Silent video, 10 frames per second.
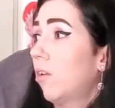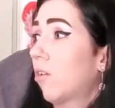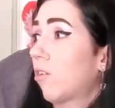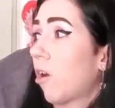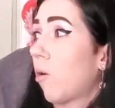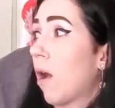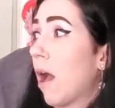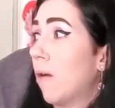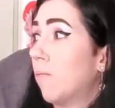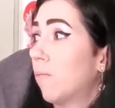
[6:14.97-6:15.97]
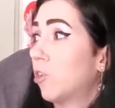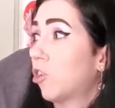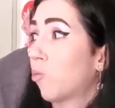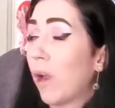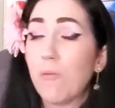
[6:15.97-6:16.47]
So
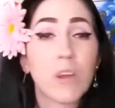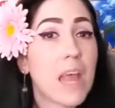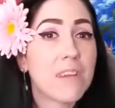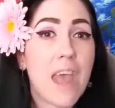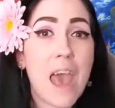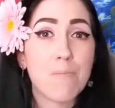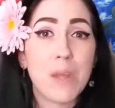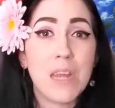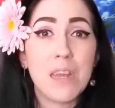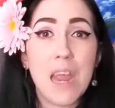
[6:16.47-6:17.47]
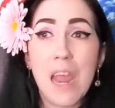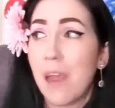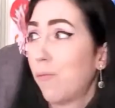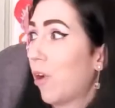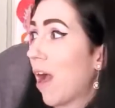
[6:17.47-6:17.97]
just waiting for that to happen,
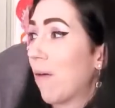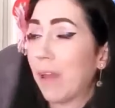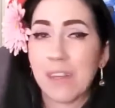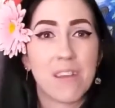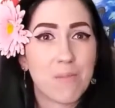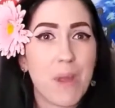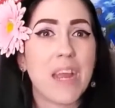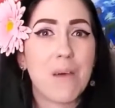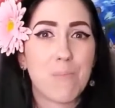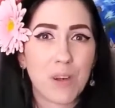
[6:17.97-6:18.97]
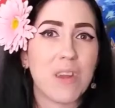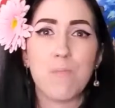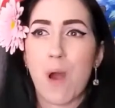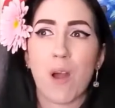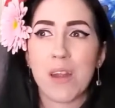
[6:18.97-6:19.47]
and we'll have like this mega birthday
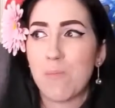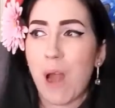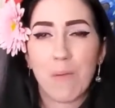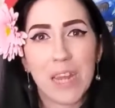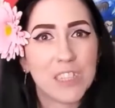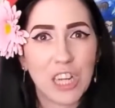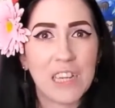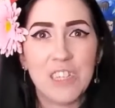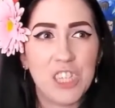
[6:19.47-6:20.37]
party, probably at Chuck E.